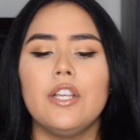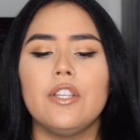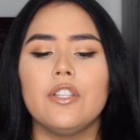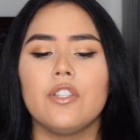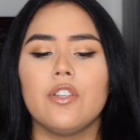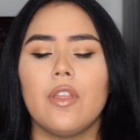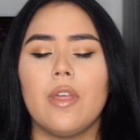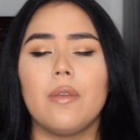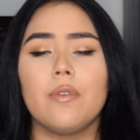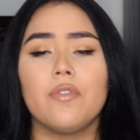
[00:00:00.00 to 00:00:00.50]

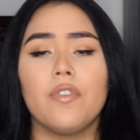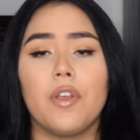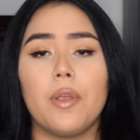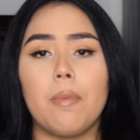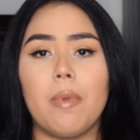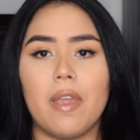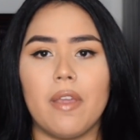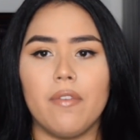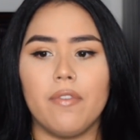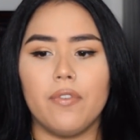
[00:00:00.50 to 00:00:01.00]
so that was very
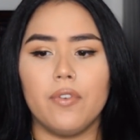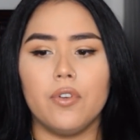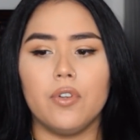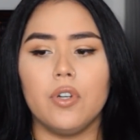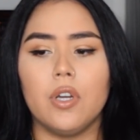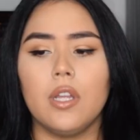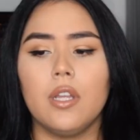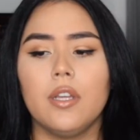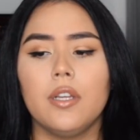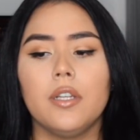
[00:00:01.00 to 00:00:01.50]

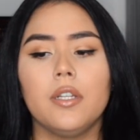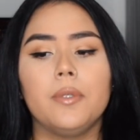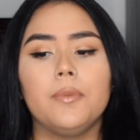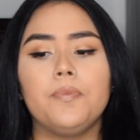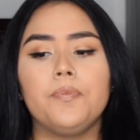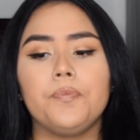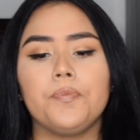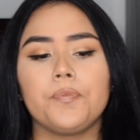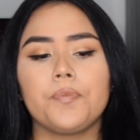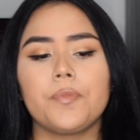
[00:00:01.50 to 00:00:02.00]
painful.
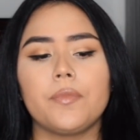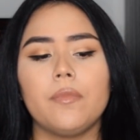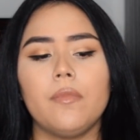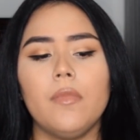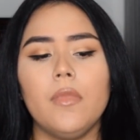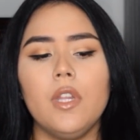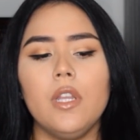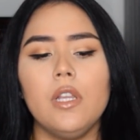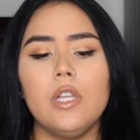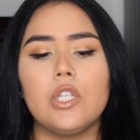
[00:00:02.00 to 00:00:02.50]

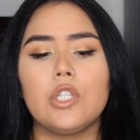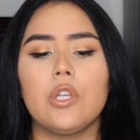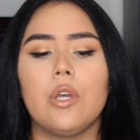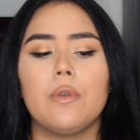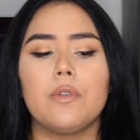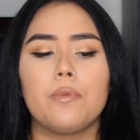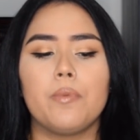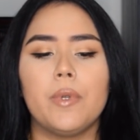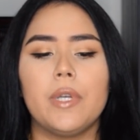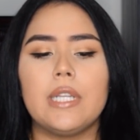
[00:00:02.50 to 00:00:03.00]
So I
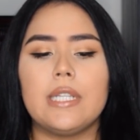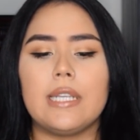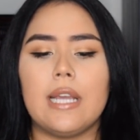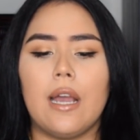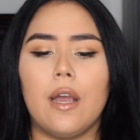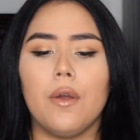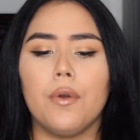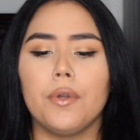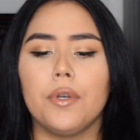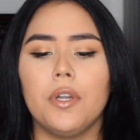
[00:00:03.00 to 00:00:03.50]
was pretty
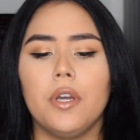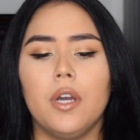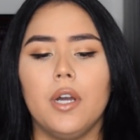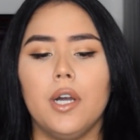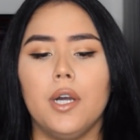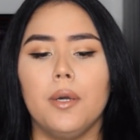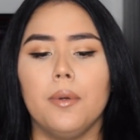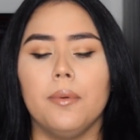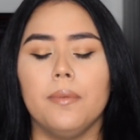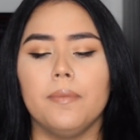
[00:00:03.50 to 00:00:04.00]

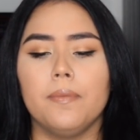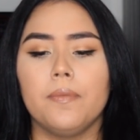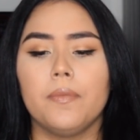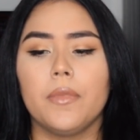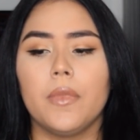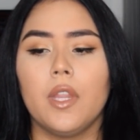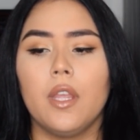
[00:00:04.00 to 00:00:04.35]
down.